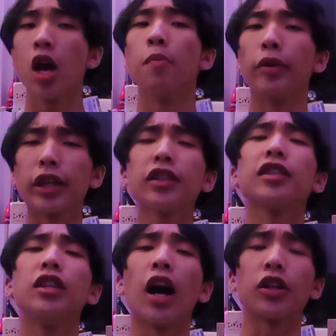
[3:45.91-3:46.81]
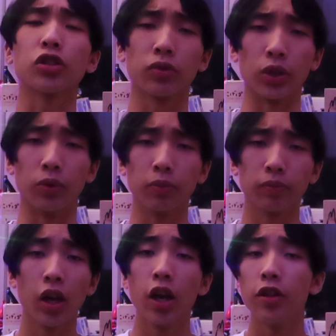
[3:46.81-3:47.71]
But this is not true.
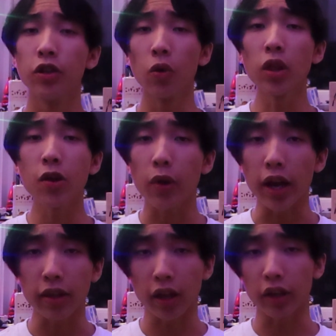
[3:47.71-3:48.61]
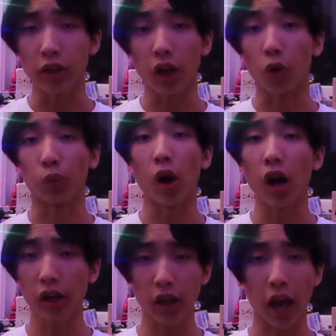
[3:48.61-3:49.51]
The only way that a
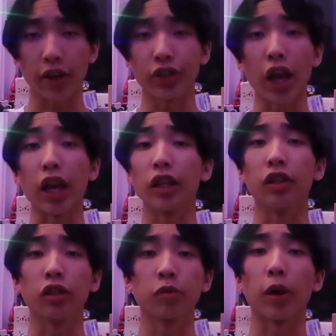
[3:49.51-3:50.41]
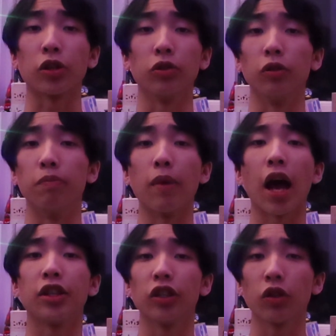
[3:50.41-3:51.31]
rock has any special
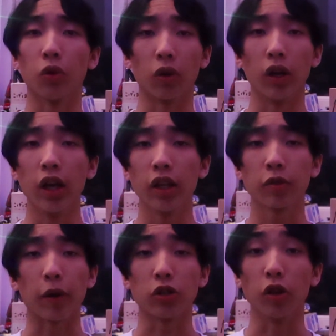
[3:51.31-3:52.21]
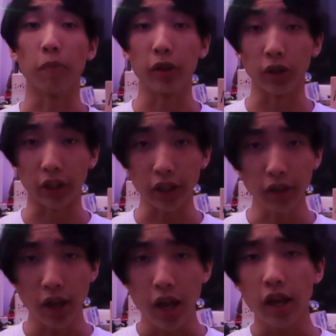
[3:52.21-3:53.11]
magic or special
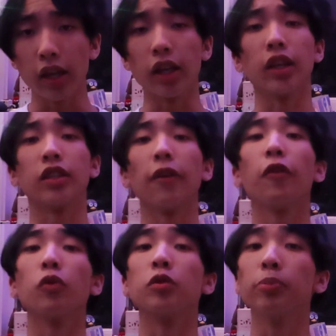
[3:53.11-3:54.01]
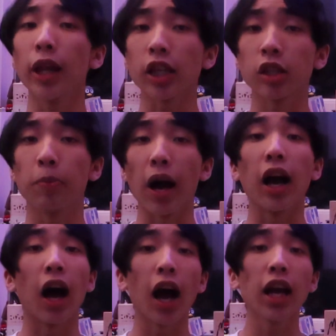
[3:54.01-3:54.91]
ability is if it was blessed by
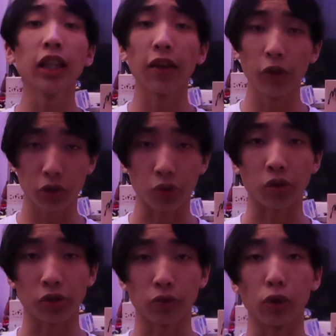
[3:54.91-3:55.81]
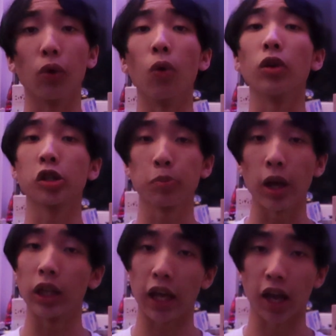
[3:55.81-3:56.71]
a high-level sorcerer or
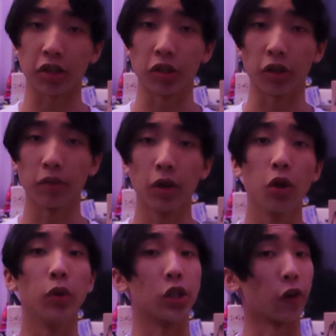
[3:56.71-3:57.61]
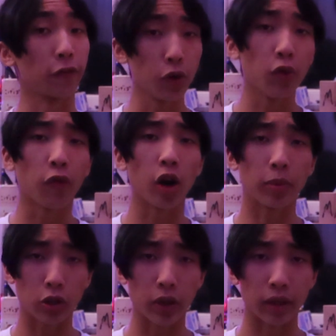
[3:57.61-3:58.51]
spellcaster, which are few and far
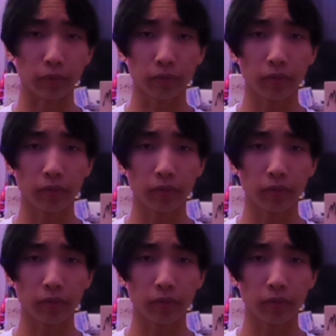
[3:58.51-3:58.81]
between.